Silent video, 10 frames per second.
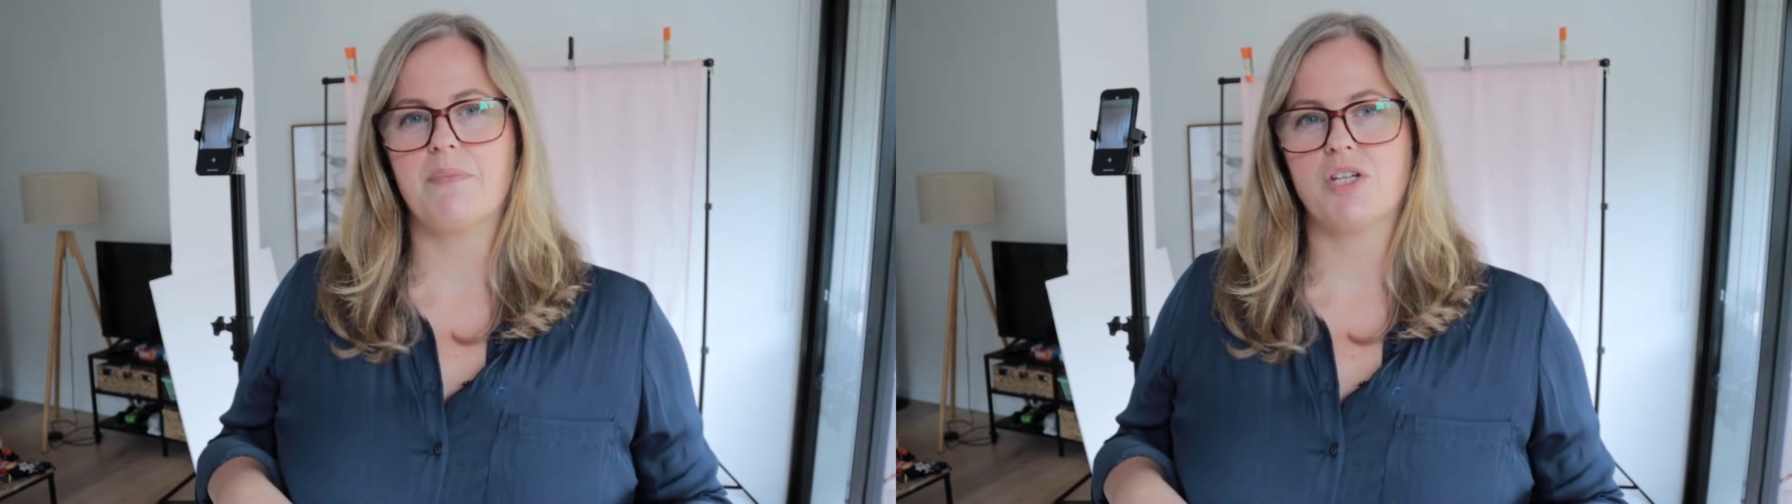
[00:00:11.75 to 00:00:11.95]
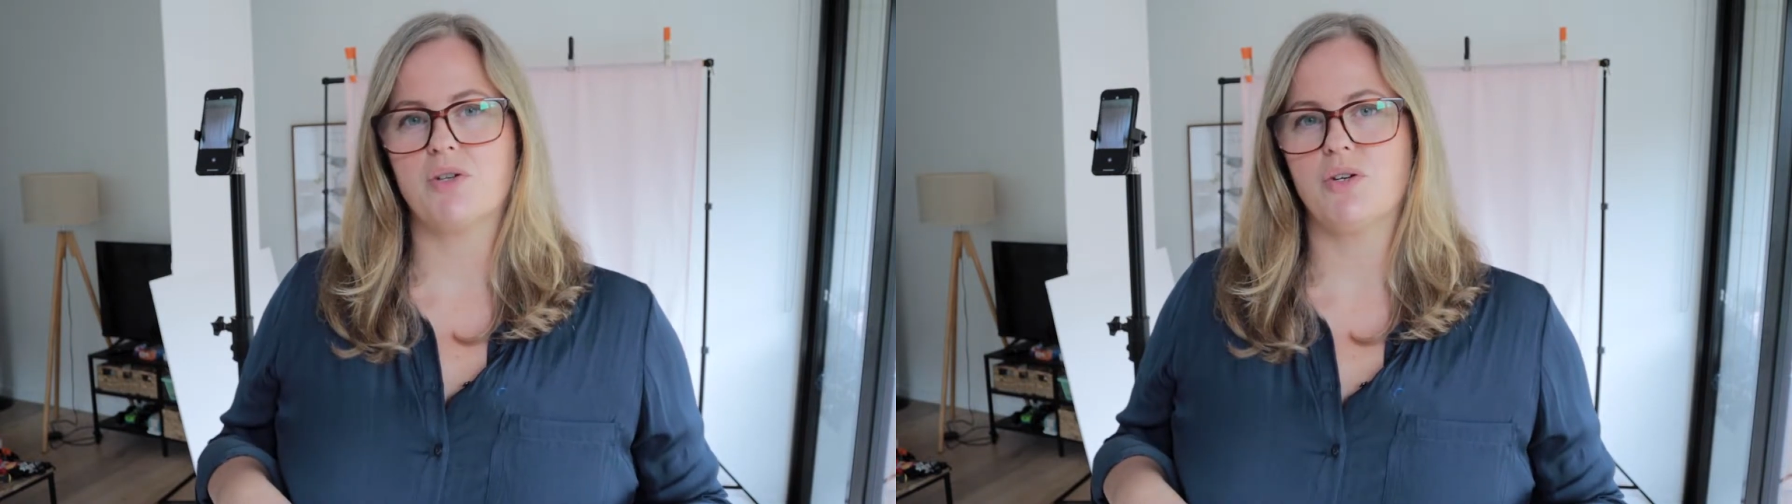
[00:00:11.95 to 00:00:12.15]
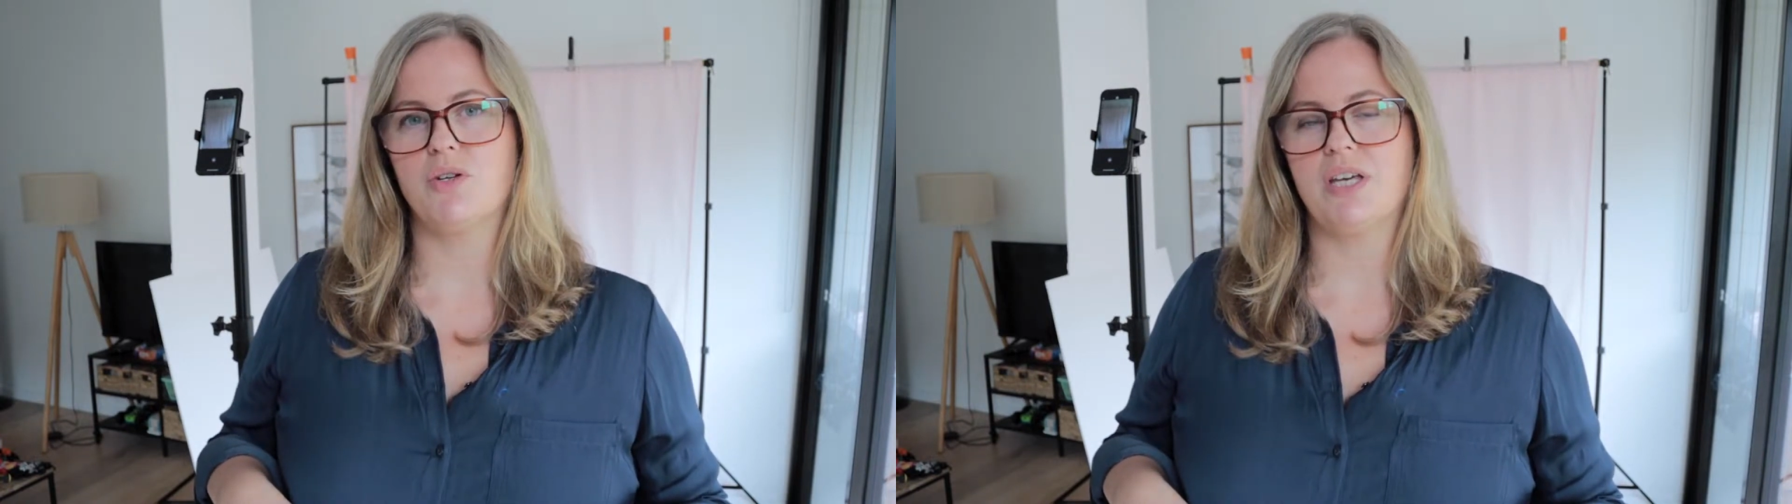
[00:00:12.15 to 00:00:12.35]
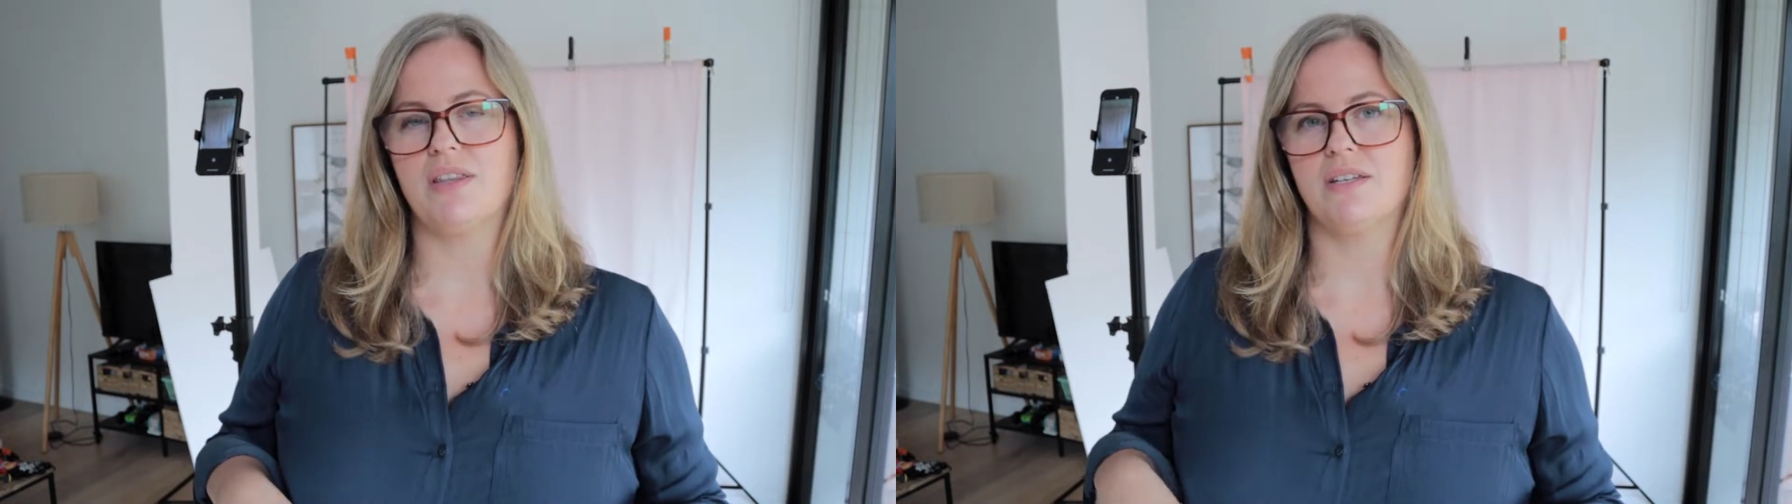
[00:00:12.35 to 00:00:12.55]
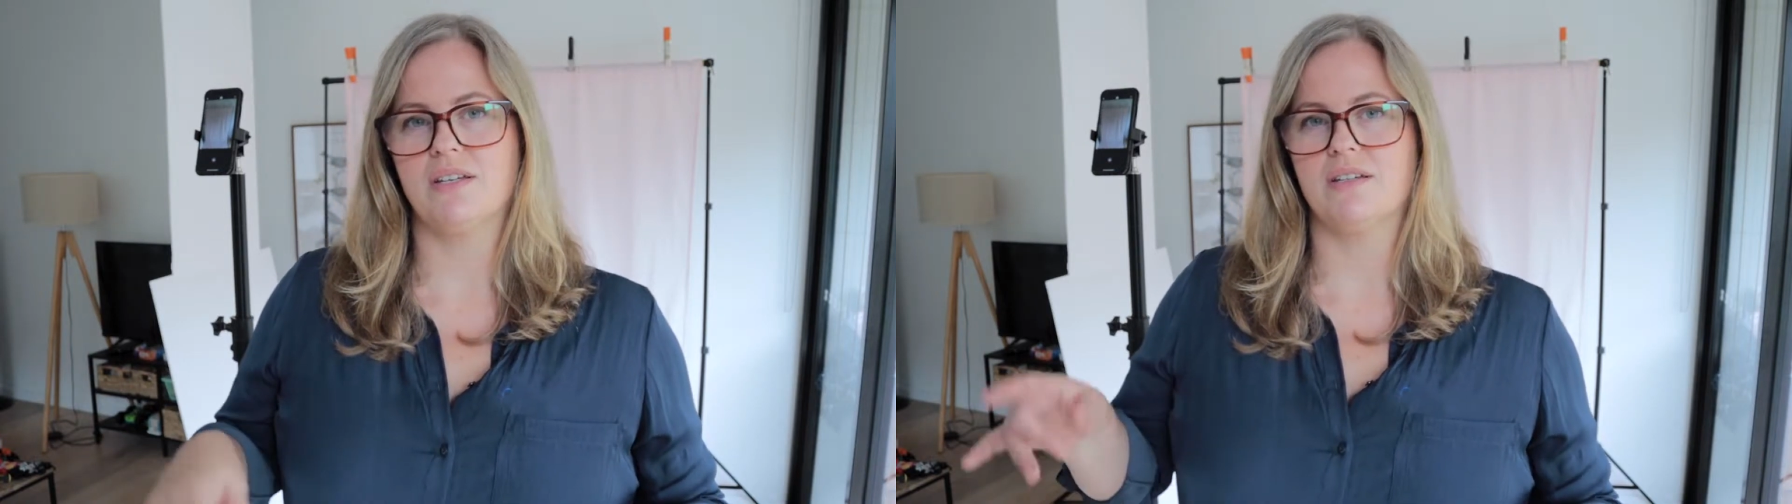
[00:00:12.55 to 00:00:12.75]
make sure you
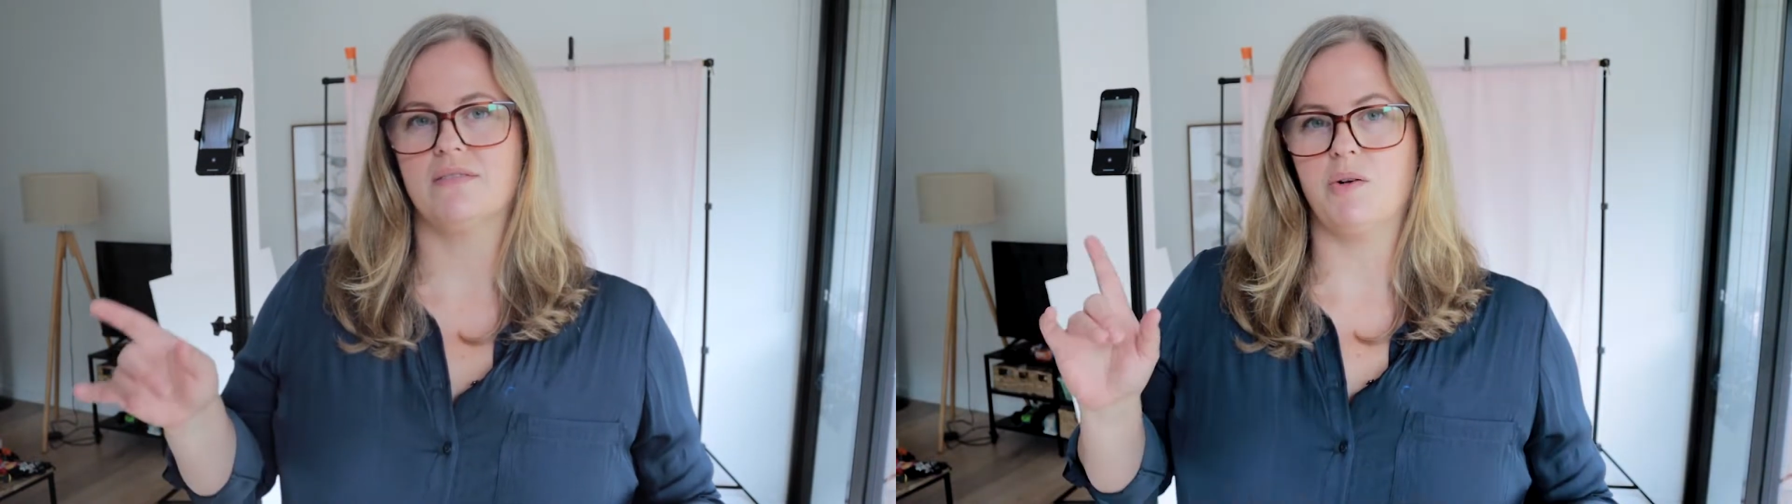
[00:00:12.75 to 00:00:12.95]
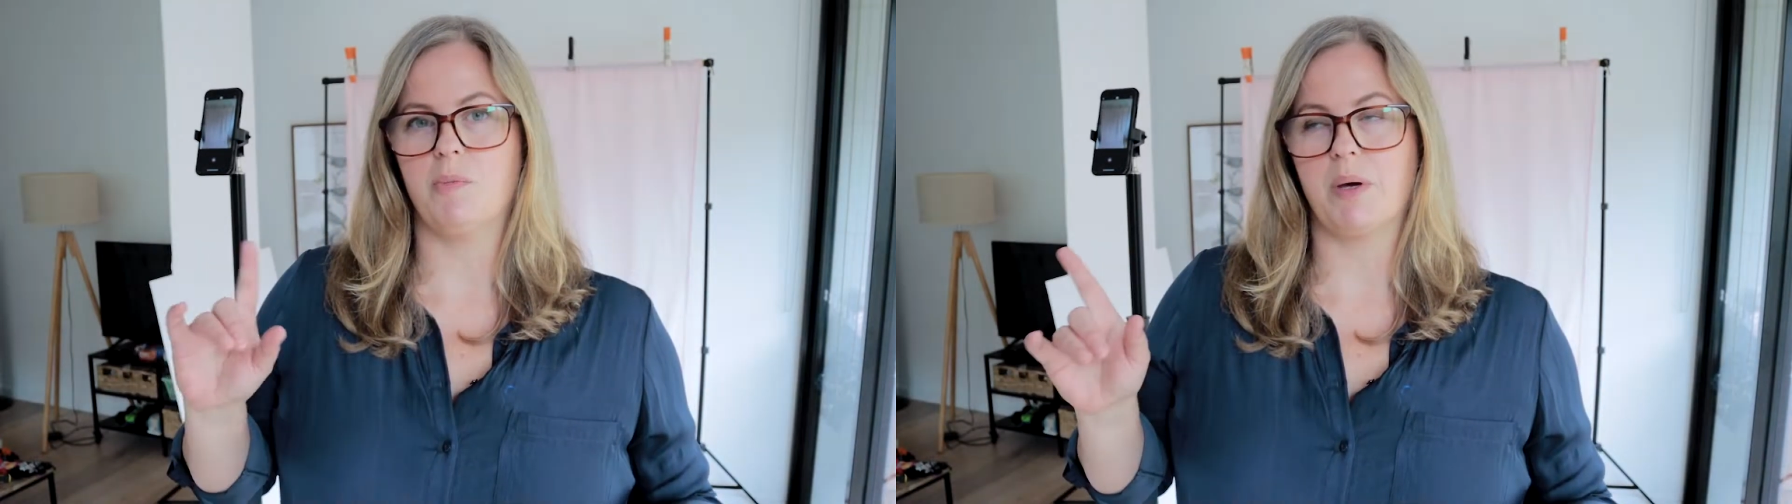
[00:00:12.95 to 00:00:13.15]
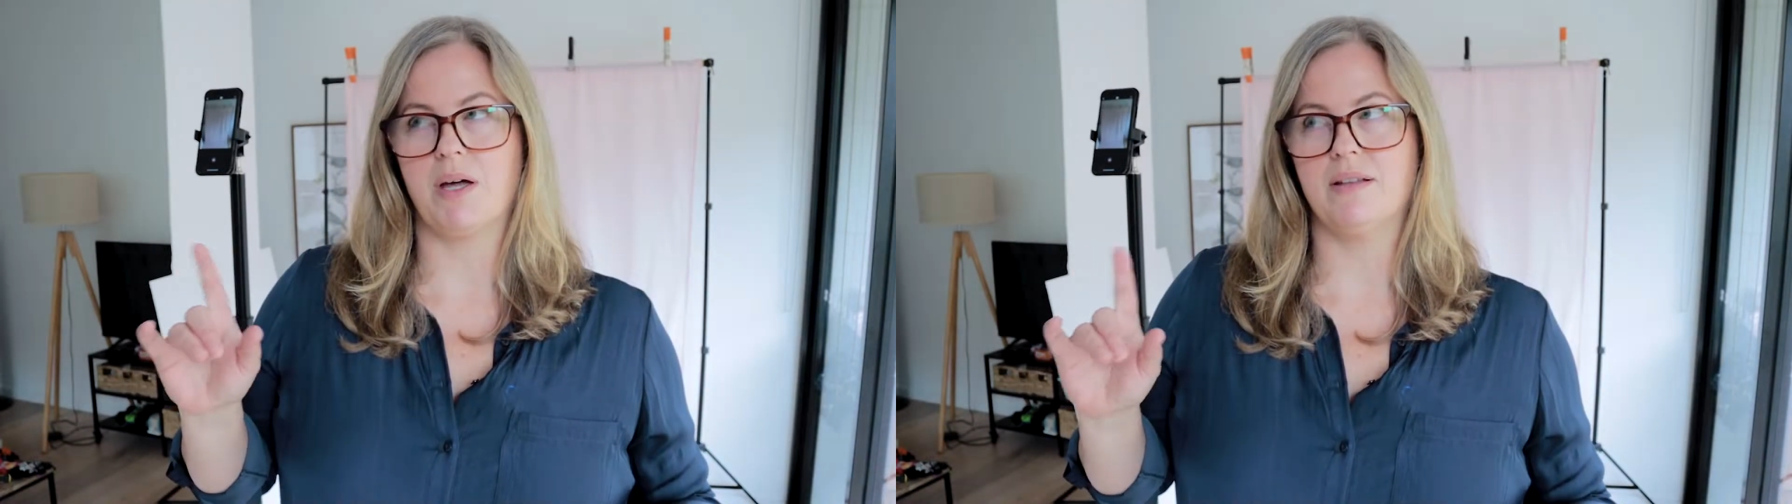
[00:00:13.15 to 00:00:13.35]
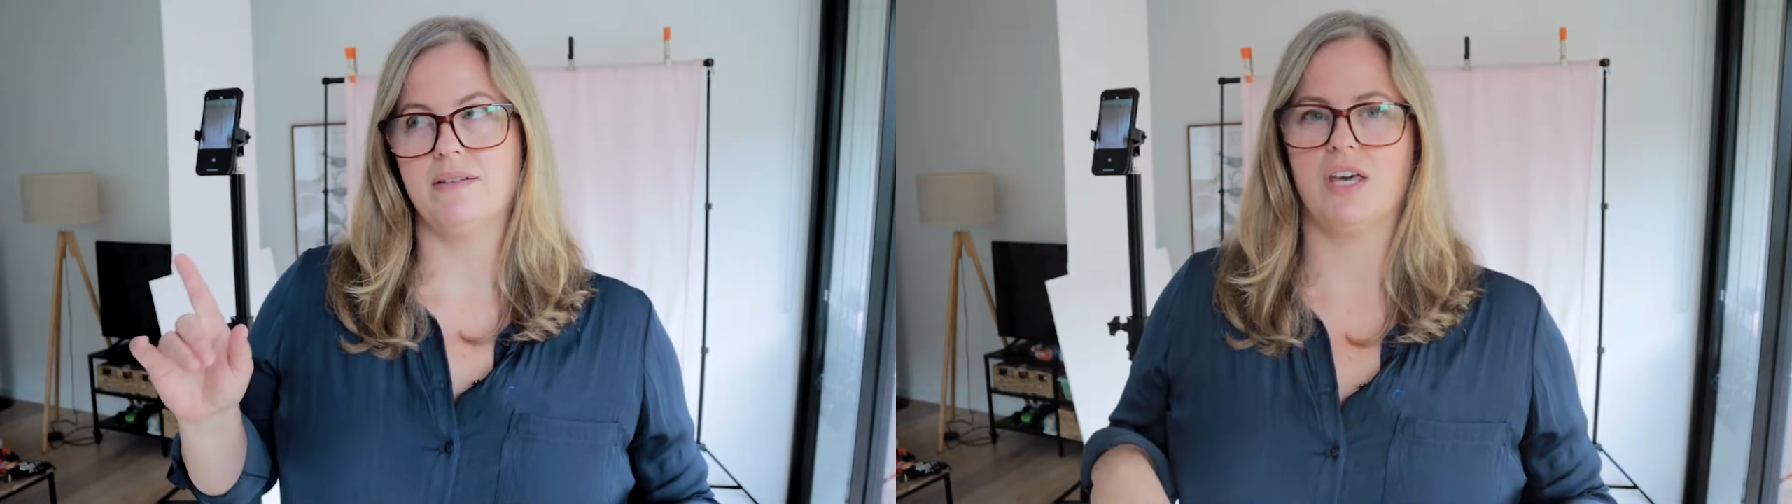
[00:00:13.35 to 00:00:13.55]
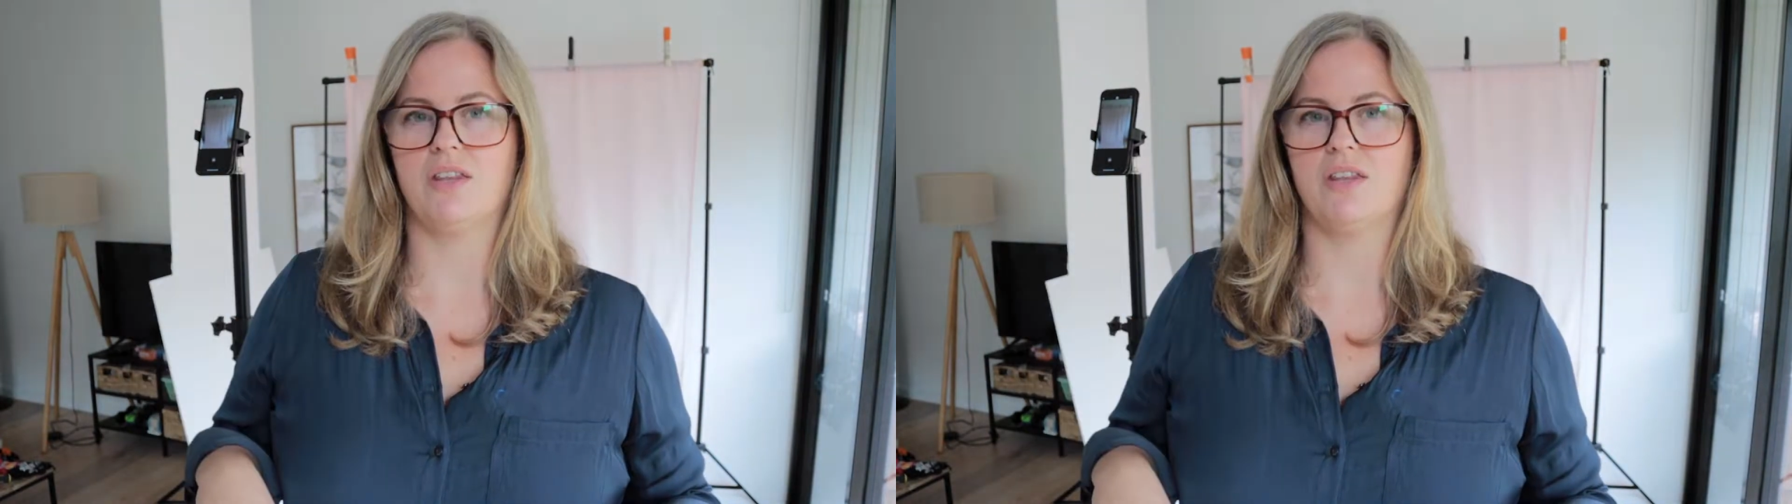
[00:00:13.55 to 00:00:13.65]
hit the little bell to